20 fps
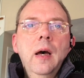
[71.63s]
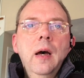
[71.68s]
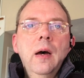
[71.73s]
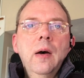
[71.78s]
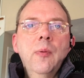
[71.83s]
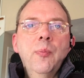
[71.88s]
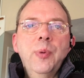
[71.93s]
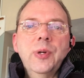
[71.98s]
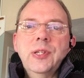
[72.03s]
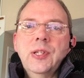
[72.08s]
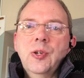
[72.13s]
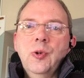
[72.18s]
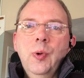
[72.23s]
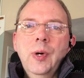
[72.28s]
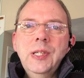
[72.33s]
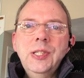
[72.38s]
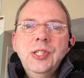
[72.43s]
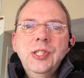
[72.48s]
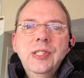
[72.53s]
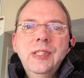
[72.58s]
But the
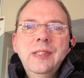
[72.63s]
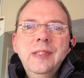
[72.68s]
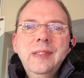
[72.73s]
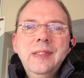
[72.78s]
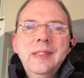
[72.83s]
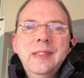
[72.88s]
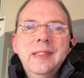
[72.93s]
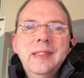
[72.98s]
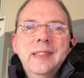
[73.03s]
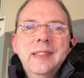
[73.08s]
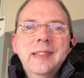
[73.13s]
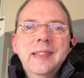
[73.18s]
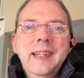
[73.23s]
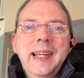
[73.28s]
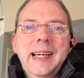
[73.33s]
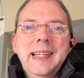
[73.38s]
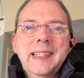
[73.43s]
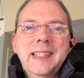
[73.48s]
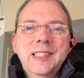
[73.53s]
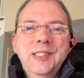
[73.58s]
question
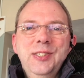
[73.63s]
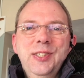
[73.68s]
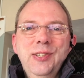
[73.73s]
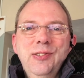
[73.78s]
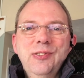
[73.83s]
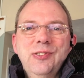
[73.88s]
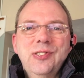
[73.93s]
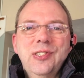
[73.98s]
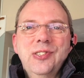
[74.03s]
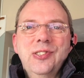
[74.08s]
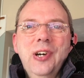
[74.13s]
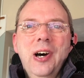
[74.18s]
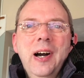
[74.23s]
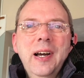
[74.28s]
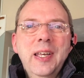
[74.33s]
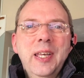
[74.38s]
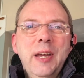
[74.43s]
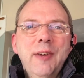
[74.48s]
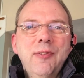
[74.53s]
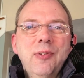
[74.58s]
that continues to
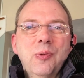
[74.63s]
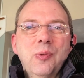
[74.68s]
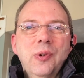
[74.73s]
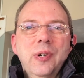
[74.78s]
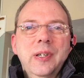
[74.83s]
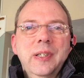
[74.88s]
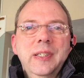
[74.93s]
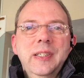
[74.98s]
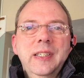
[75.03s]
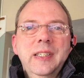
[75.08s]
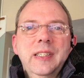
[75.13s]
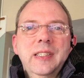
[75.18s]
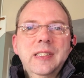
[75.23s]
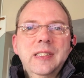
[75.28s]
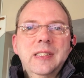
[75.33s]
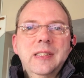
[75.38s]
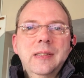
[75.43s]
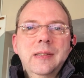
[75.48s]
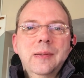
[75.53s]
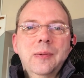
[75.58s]
dog everyone
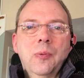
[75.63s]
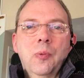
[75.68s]
is,